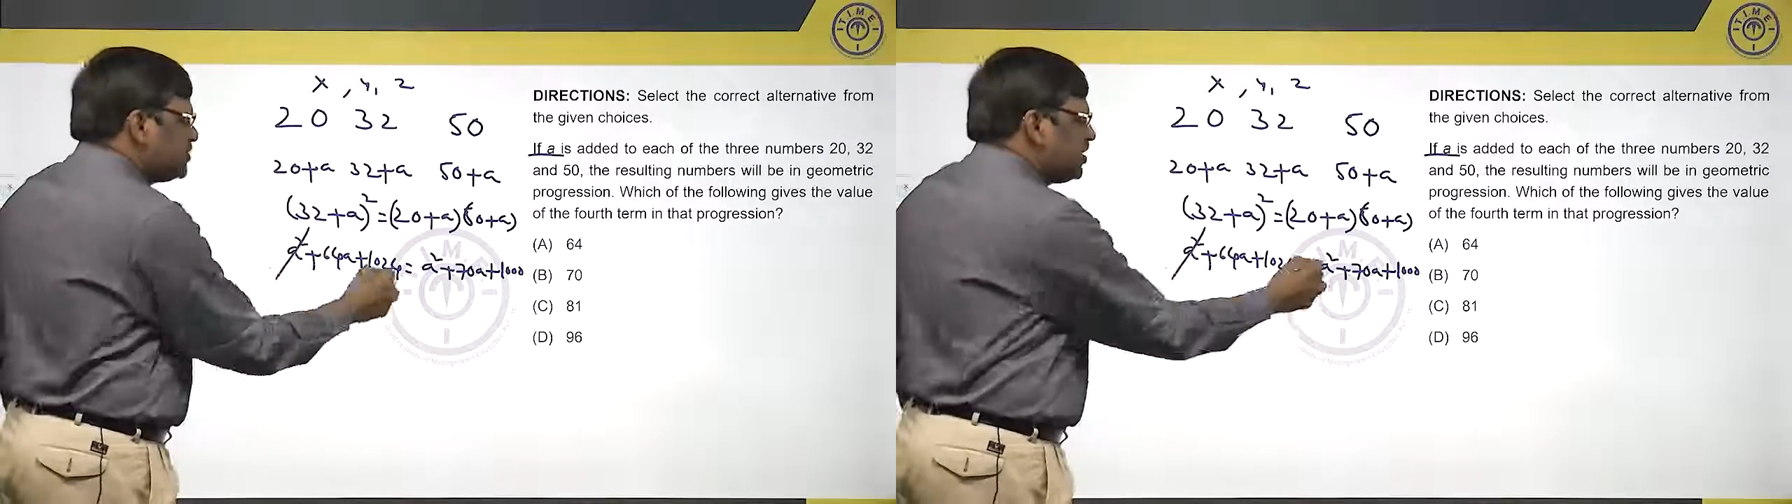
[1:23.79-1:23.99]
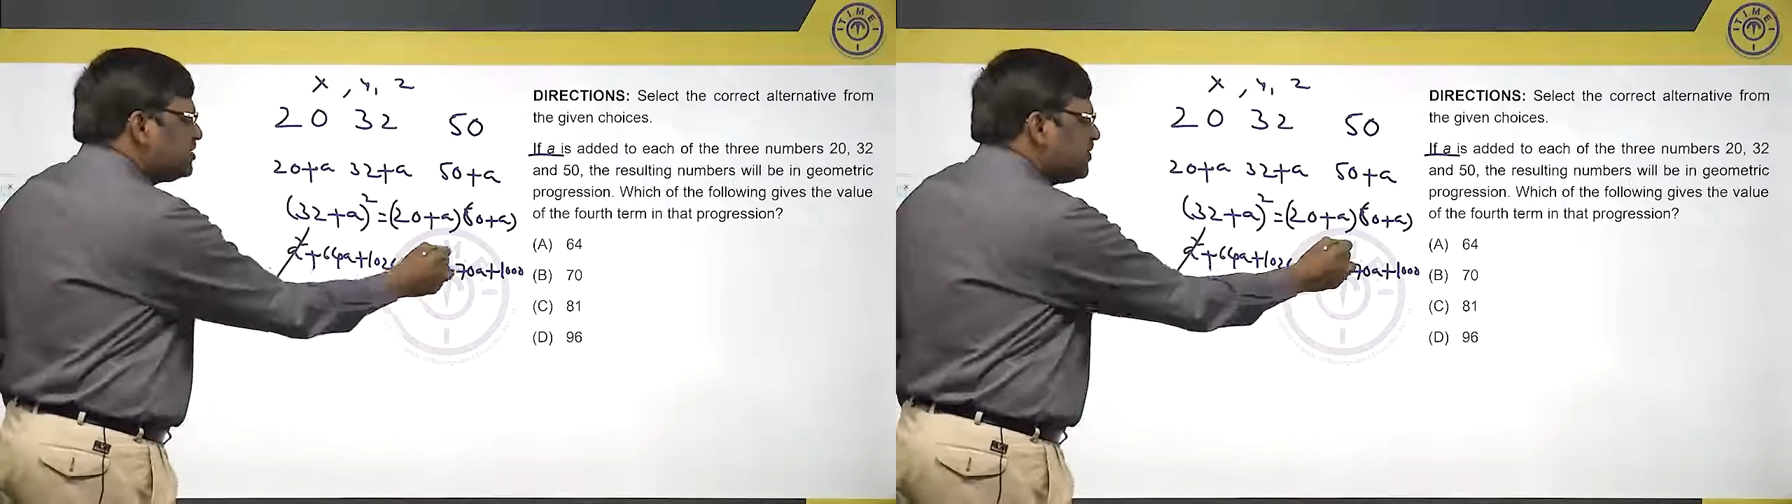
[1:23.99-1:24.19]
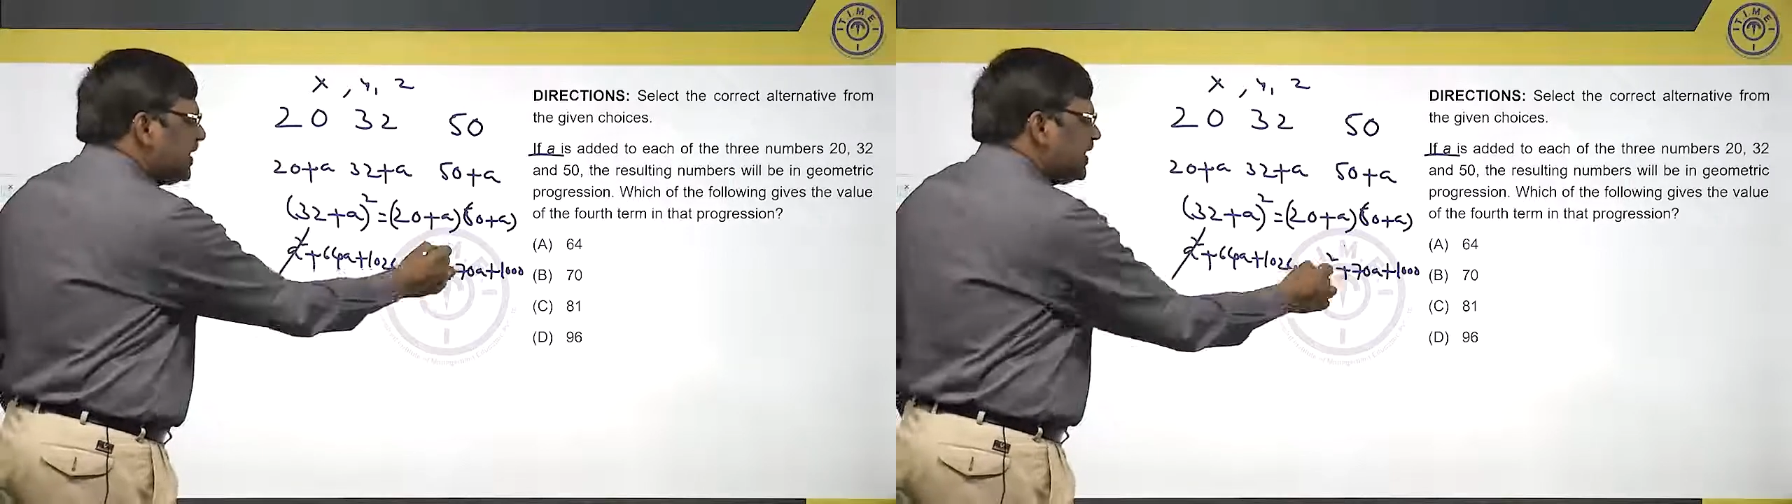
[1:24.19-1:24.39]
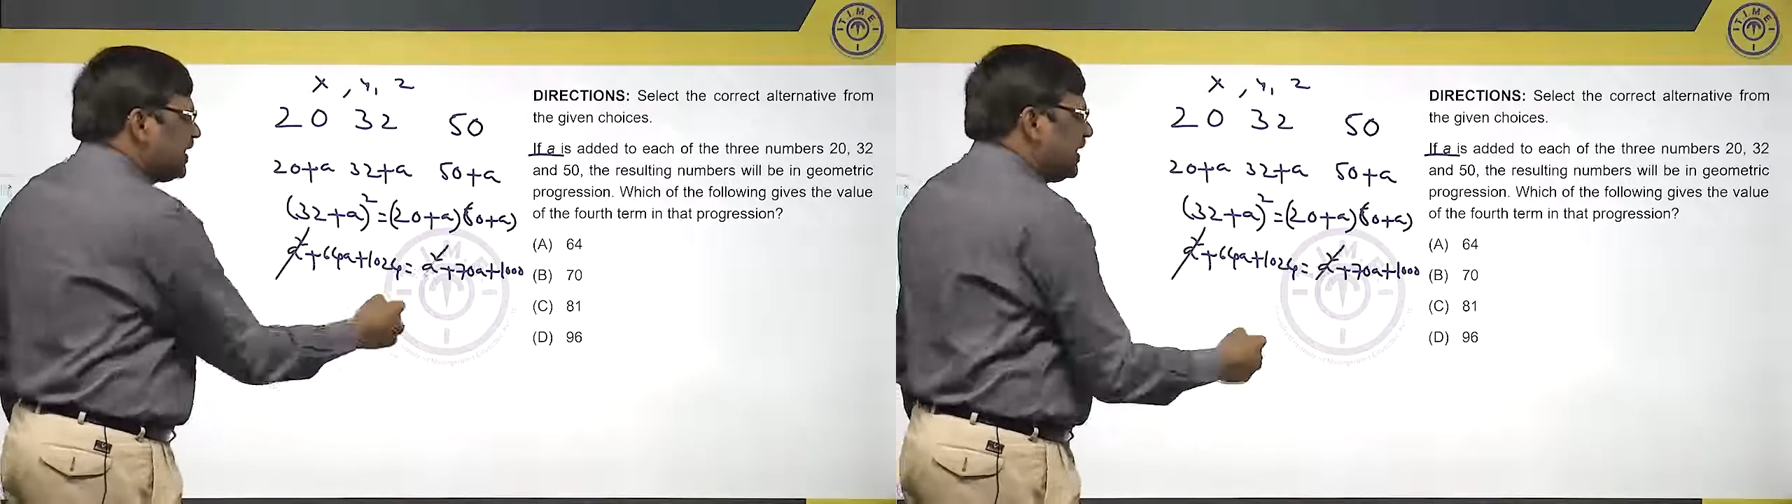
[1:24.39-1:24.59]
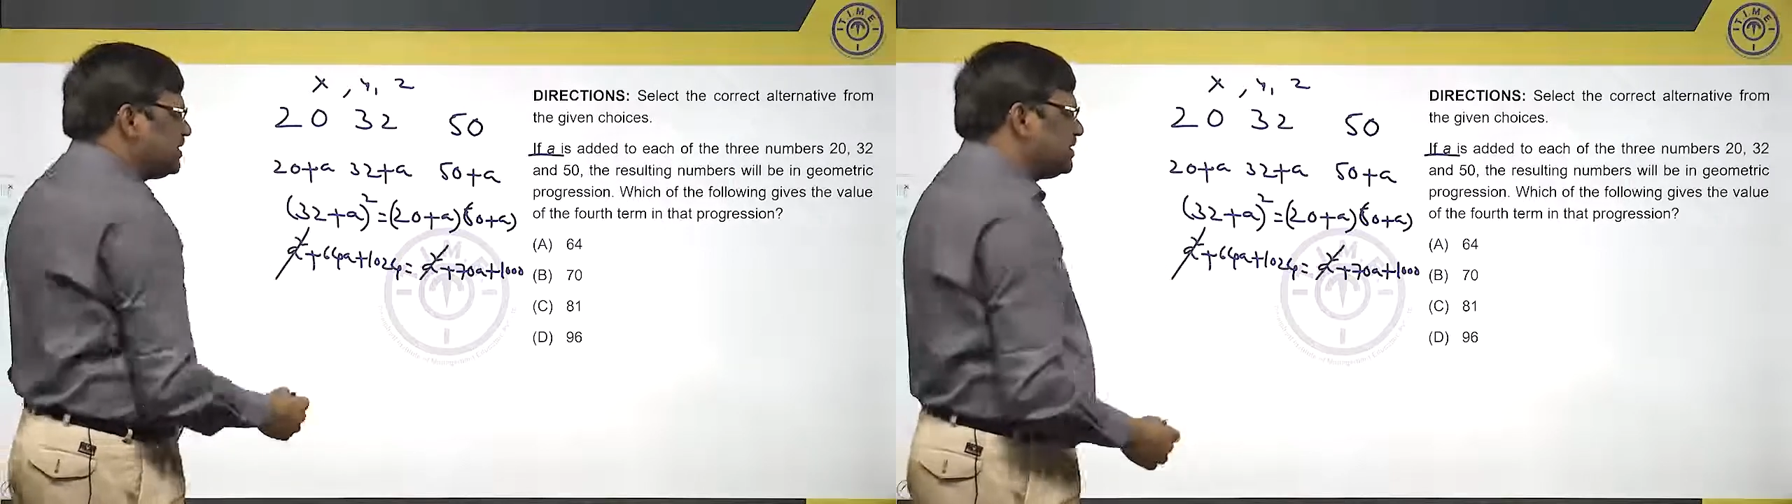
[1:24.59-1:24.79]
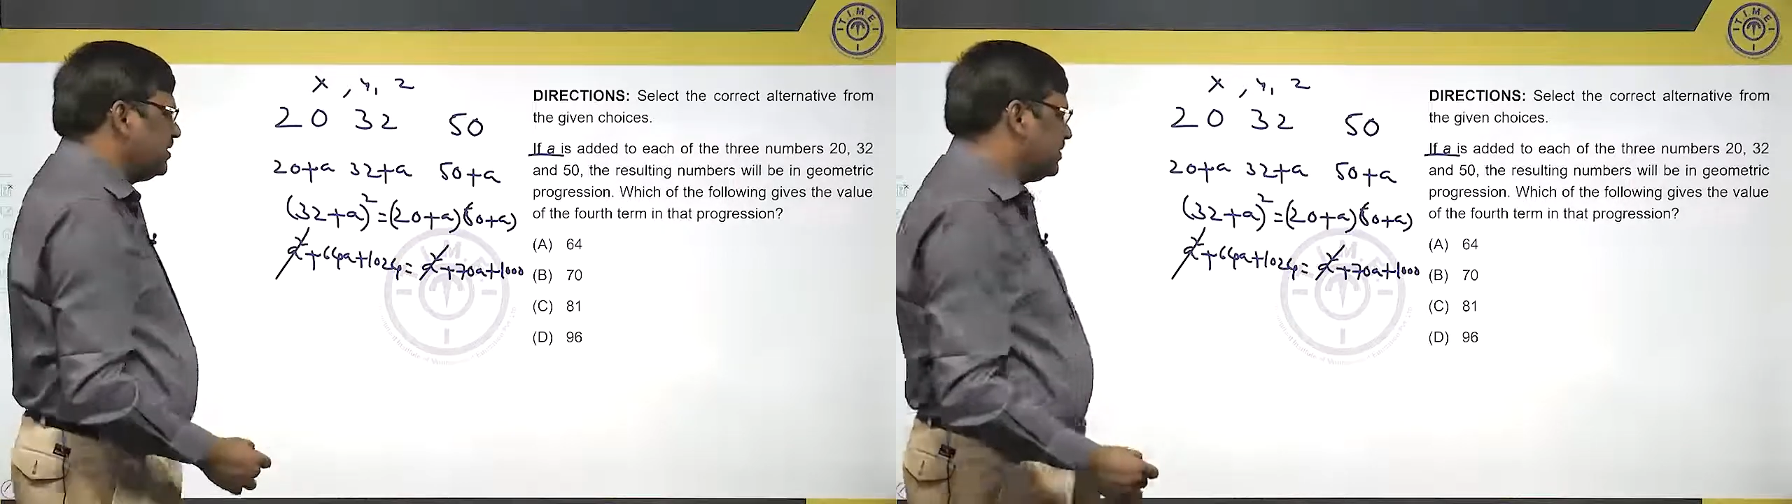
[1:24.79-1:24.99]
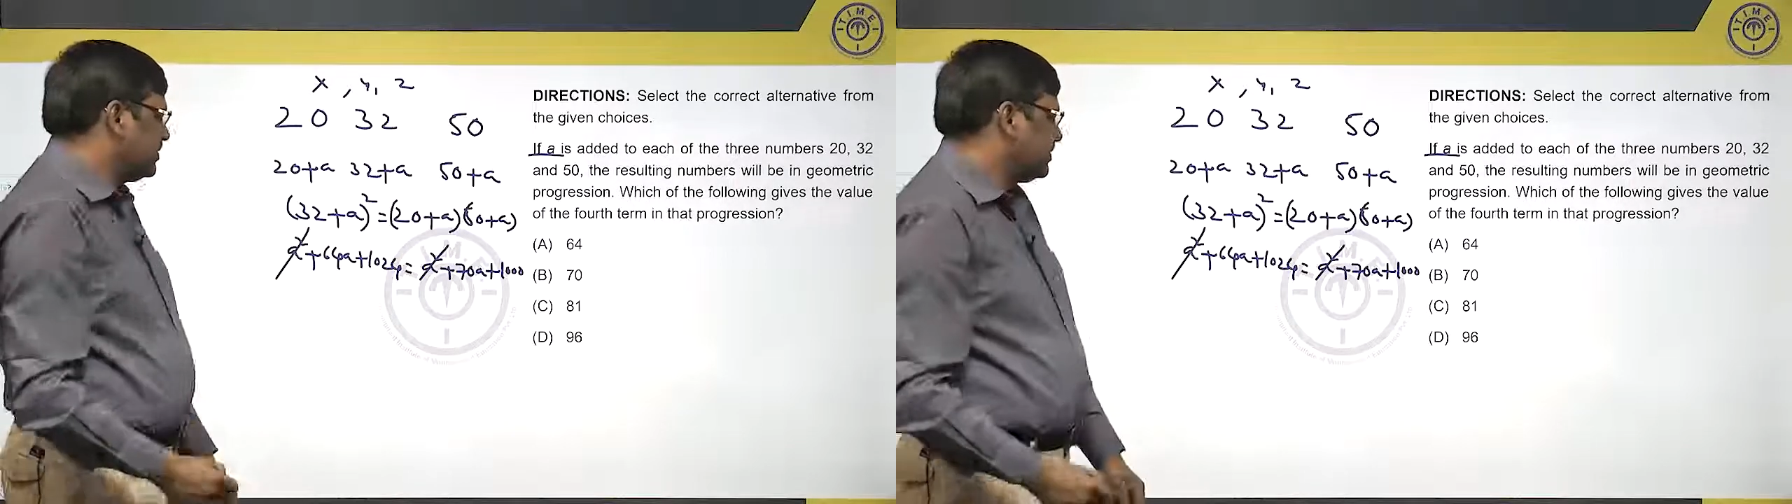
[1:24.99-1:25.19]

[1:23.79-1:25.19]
sides will get cancelled.